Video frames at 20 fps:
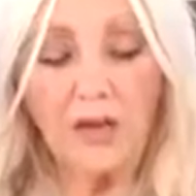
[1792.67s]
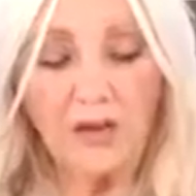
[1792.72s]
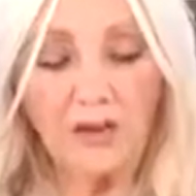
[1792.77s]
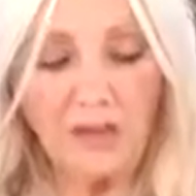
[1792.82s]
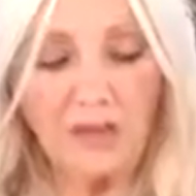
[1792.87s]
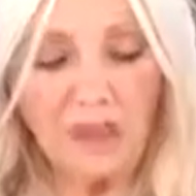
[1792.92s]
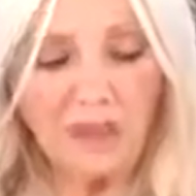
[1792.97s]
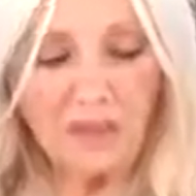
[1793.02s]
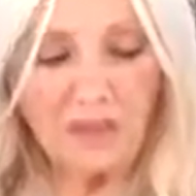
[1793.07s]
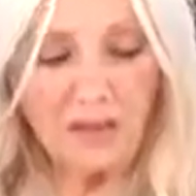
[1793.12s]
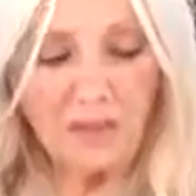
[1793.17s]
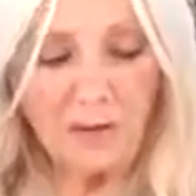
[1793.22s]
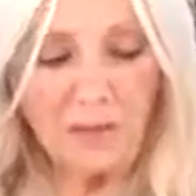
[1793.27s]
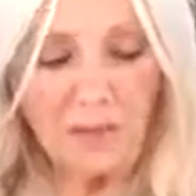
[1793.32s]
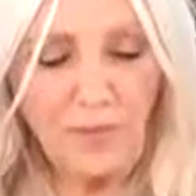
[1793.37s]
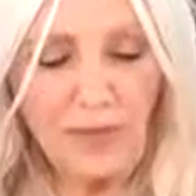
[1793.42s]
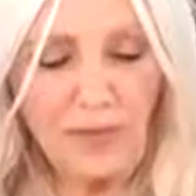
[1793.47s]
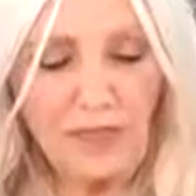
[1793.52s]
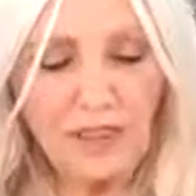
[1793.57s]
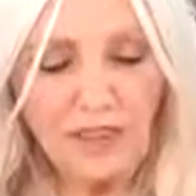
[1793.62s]
This is
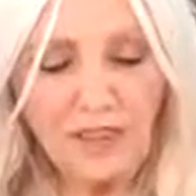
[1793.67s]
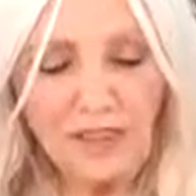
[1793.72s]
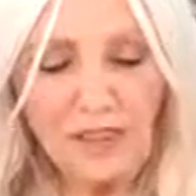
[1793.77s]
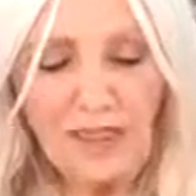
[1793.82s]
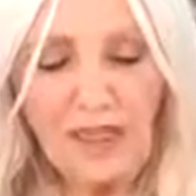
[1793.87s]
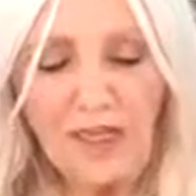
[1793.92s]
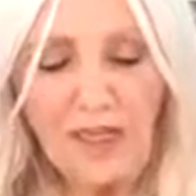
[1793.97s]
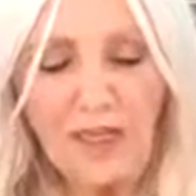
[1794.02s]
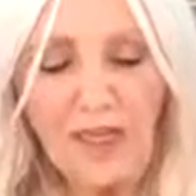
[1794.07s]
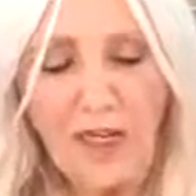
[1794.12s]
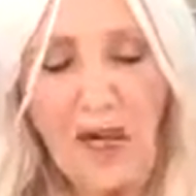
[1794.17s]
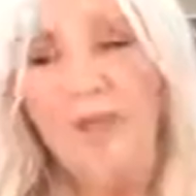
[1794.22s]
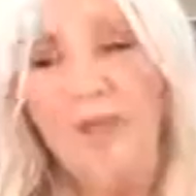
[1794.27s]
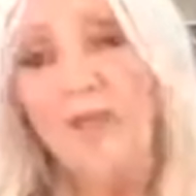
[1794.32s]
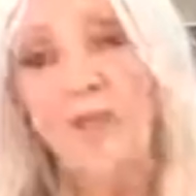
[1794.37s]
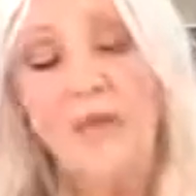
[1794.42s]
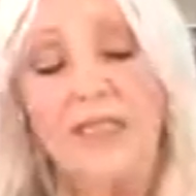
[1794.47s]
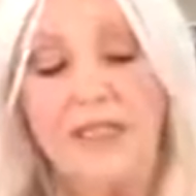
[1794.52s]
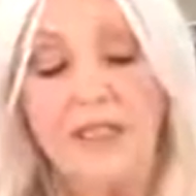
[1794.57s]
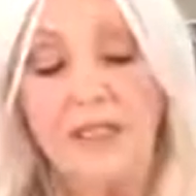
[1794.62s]
from Natalie. I've
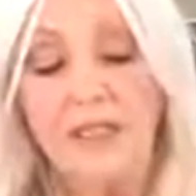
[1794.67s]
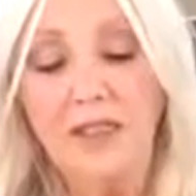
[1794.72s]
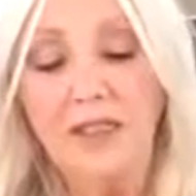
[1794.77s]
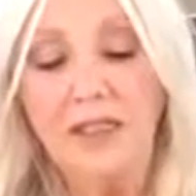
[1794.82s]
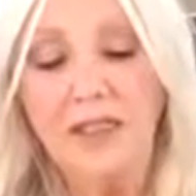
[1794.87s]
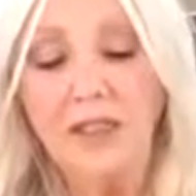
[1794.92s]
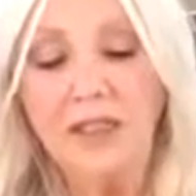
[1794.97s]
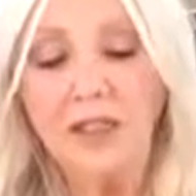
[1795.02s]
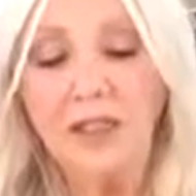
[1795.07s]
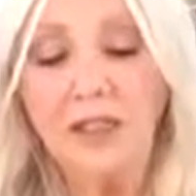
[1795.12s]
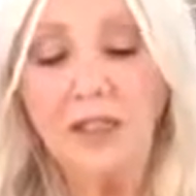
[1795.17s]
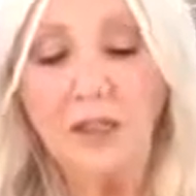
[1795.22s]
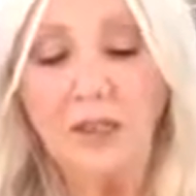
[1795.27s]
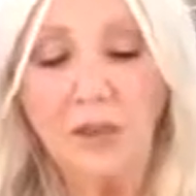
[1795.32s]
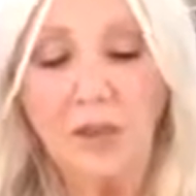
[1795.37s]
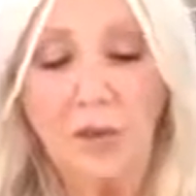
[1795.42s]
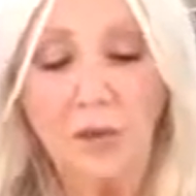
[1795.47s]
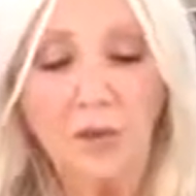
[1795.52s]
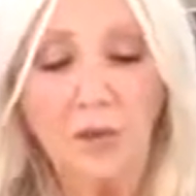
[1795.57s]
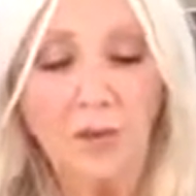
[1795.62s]
recently listened to
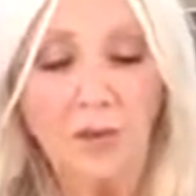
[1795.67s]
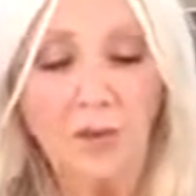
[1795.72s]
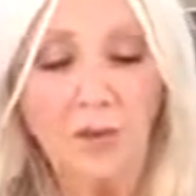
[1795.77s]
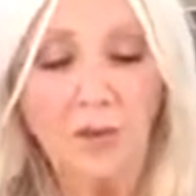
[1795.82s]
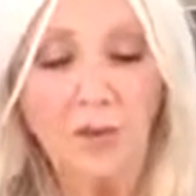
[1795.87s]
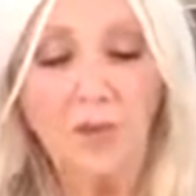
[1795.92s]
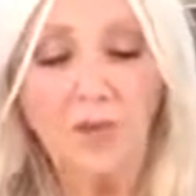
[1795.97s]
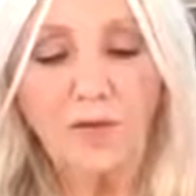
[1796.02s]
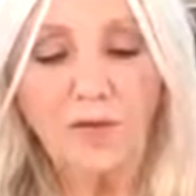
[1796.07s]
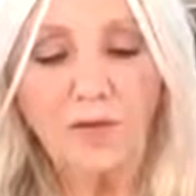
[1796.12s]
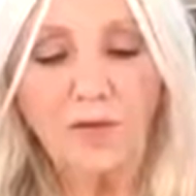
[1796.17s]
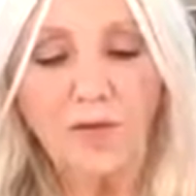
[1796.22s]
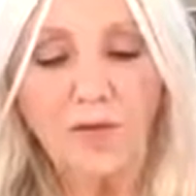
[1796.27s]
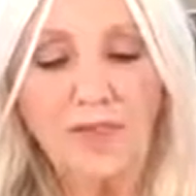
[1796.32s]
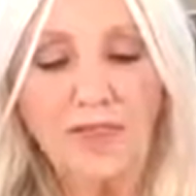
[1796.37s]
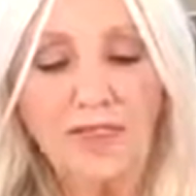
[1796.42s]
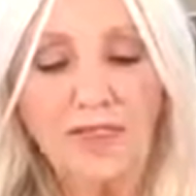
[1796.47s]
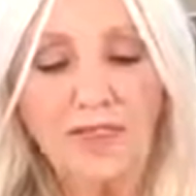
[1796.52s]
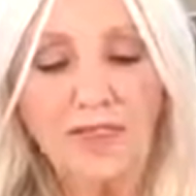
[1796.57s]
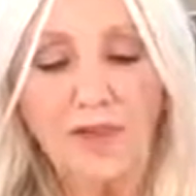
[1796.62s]
the audiobook of The
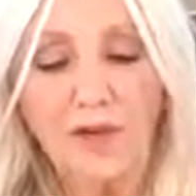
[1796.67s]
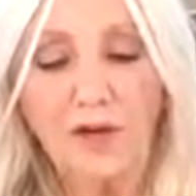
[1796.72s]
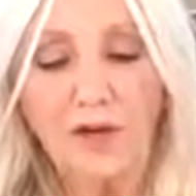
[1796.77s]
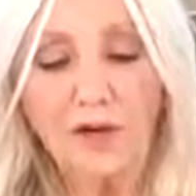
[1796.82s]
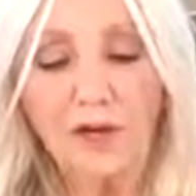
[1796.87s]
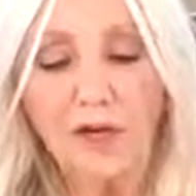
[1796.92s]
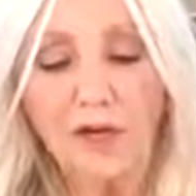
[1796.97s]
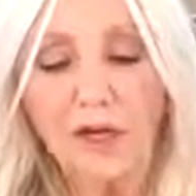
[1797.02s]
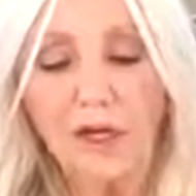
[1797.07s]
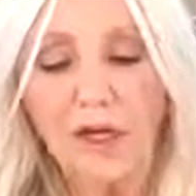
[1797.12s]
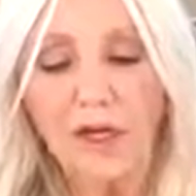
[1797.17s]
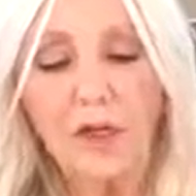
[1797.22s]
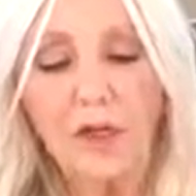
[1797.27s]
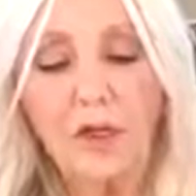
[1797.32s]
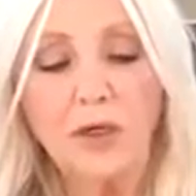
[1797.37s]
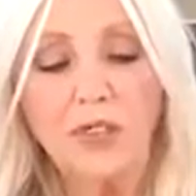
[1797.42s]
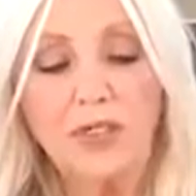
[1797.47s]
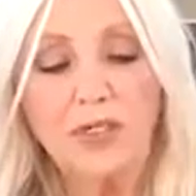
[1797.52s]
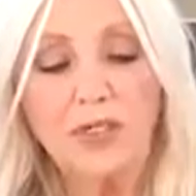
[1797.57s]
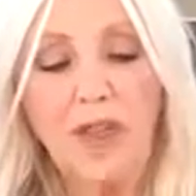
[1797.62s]
Greatest Secret. You
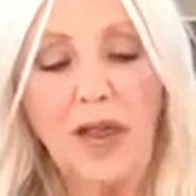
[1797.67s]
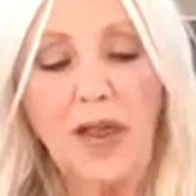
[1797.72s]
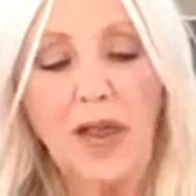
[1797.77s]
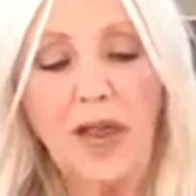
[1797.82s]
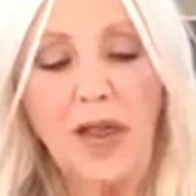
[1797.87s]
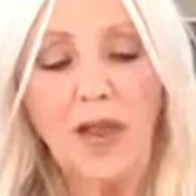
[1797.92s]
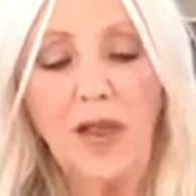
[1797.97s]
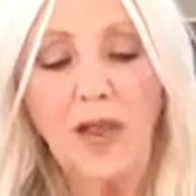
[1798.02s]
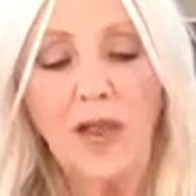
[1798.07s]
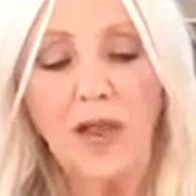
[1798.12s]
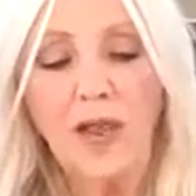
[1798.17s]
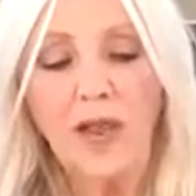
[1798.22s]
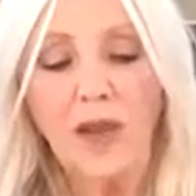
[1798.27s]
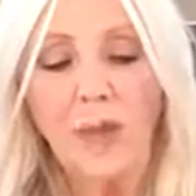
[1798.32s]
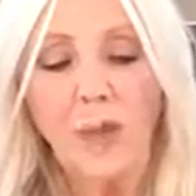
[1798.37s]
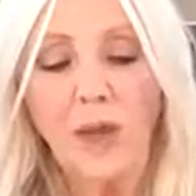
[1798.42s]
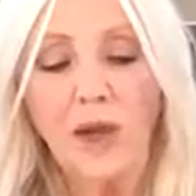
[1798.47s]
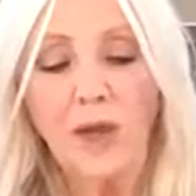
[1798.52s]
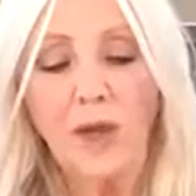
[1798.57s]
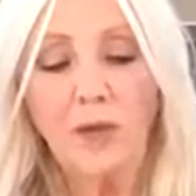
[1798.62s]
say
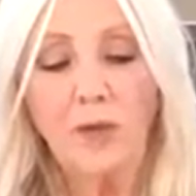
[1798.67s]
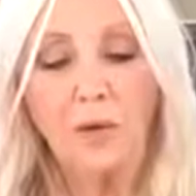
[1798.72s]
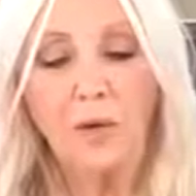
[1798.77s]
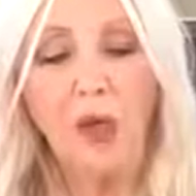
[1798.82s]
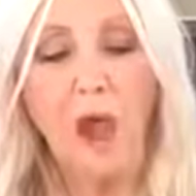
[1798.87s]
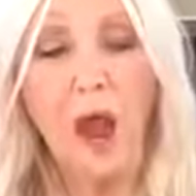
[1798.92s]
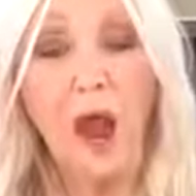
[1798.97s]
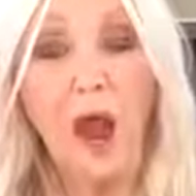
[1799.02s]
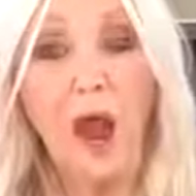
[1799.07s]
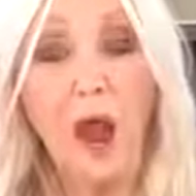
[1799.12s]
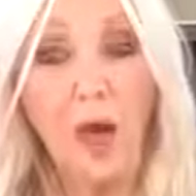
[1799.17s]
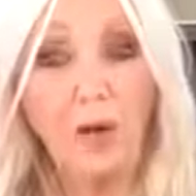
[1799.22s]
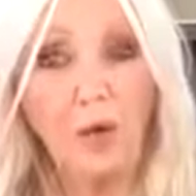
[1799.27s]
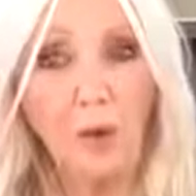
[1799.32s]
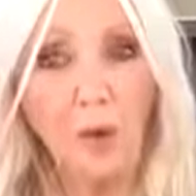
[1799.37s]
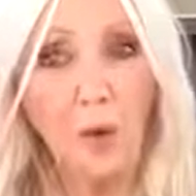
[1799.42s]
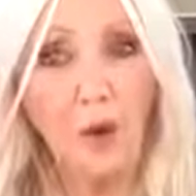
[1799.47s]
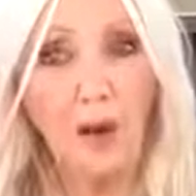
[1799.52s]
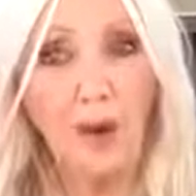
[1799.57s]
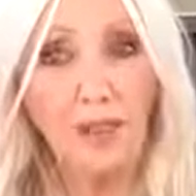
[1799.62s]
that we are
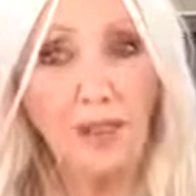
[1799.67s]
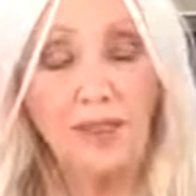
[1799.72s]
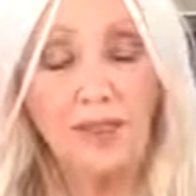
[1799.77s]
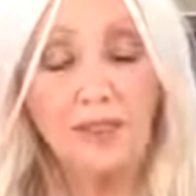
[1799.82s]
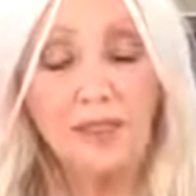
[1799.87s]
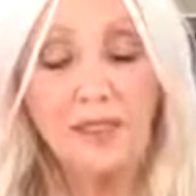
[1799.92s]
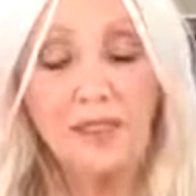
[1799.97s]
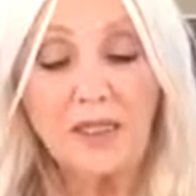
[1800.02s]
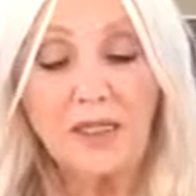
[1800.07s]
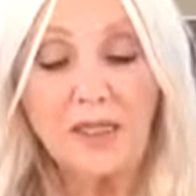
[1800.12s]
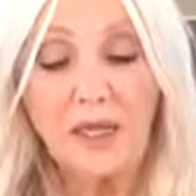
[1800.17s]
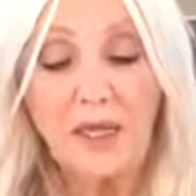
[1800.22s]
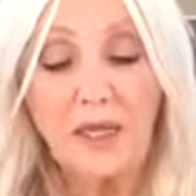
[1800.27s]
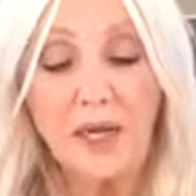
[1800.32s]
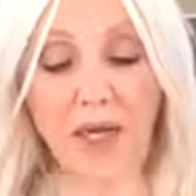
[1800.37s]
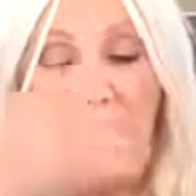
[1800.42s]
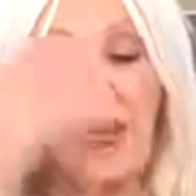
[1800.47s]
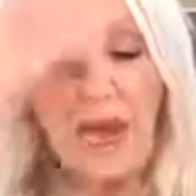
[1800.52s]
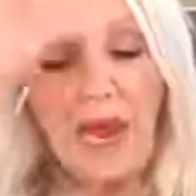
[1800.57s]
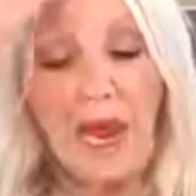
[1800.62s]
awareness
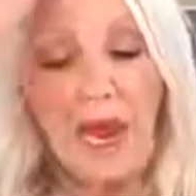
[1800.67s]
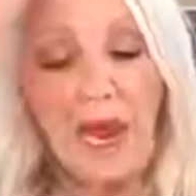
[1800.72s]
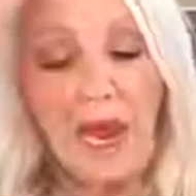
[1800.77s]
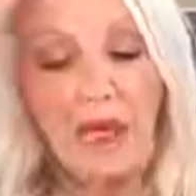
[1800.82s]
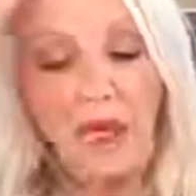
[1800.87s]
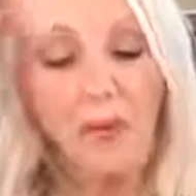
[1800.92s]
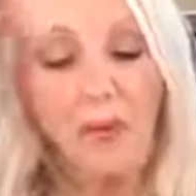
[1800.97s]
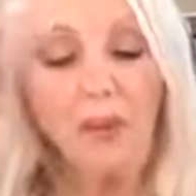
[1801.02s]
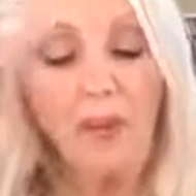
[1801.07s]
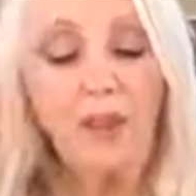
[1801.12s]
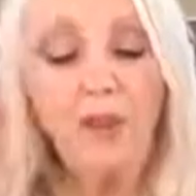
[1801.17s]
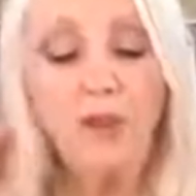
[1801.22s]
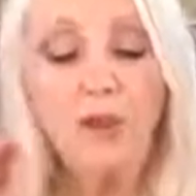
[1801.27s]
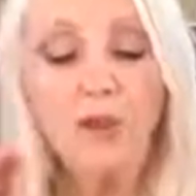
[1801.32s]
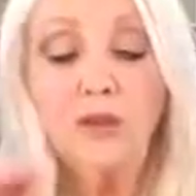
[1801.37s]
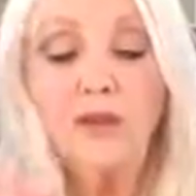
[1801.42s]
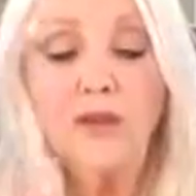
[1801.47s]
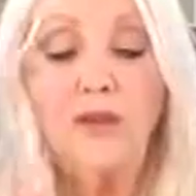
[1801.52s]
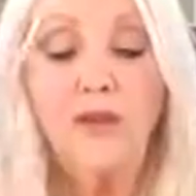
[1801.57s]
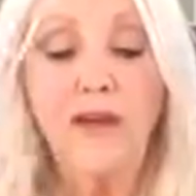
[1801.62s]
and we
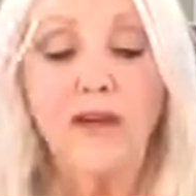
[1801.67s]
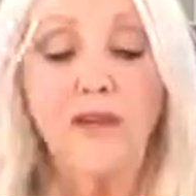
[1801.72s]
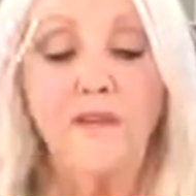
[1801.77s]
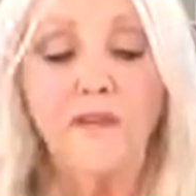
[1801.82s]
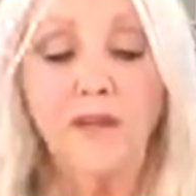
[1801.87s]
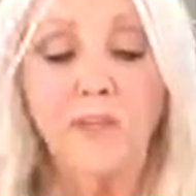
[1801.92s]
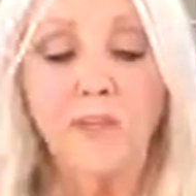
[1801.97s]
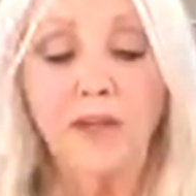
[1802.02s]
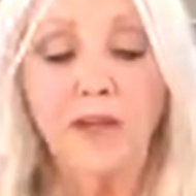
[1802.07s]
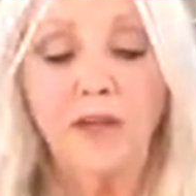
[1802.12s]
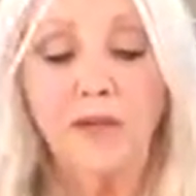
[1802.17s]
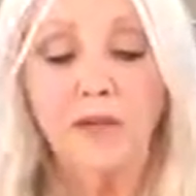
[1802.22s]
should never be